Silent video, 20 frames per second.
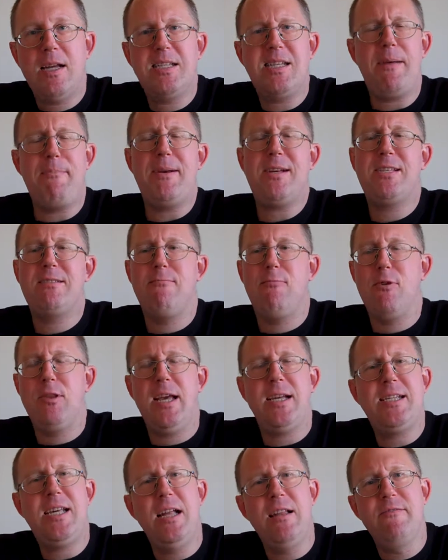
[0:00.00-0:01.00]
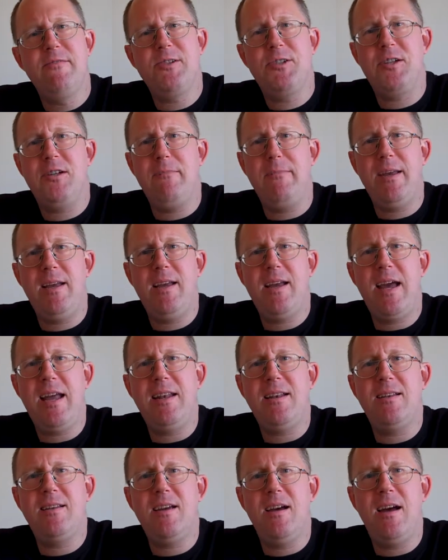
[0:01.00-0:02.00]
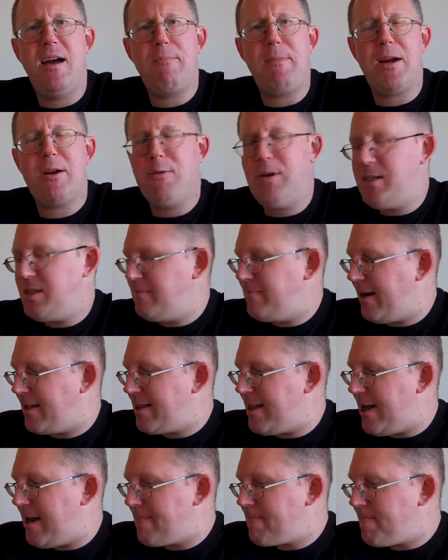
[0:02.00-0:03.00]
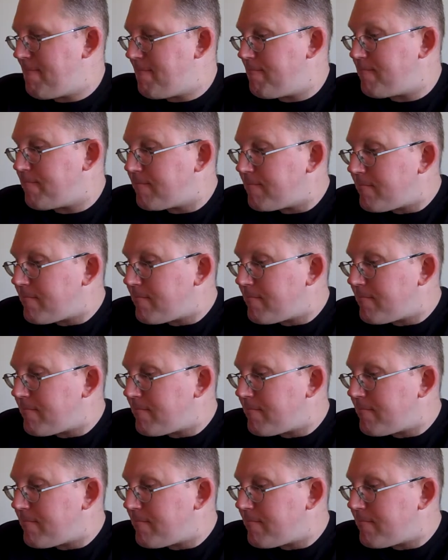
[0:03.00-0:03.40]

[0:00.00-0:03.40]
because that makes it more like television to me, and I'm not crazy about that.